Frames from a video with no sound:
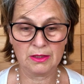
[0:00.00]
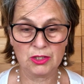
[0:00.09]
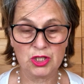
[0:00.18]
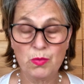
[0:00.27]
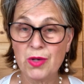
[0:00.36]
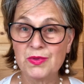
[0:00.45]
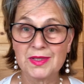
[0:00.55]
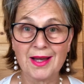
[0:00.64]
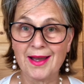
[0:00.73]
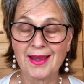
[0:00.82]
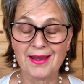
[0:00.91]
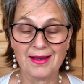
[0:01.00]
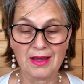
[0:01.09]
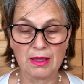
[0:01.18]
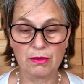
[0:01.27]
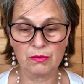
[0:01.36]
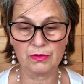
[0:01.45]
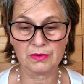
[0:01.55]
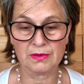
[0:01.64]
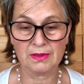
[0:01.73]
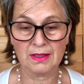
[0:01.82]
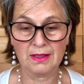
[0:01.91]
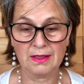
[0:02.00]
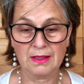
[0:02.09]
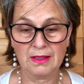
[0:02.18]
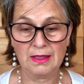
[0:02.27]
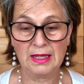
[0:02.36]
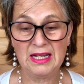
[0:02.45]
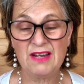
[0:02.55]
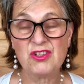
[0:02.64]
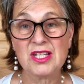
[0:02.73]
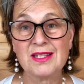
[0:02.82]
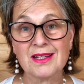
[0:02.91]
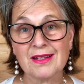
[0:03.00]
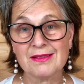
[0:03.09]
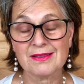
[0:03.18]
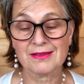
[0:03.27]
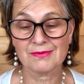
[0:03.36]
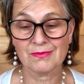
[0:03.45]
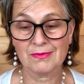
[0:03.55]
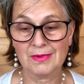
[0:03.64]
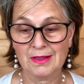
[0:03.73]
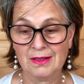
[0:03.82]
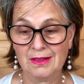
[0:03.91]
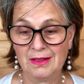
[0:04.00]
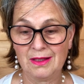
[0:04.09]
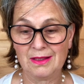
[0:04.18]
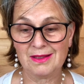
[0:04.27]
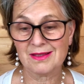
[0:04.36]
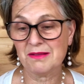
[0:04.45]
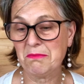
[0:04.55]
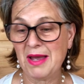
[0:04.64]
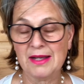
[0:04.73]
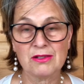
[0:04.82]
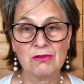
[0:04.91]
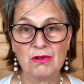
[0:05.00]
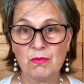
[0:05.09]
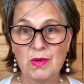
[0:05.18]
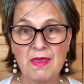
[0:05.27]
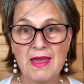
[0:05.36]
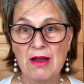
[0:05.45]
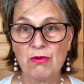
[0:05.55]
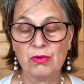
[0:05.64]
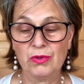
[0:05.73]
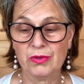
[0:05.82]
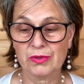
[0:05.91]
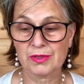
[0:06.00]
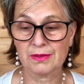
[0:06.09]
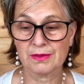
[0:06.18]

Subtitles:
She won't die, I thought, and if she does, it doesn't matter if we're there or not.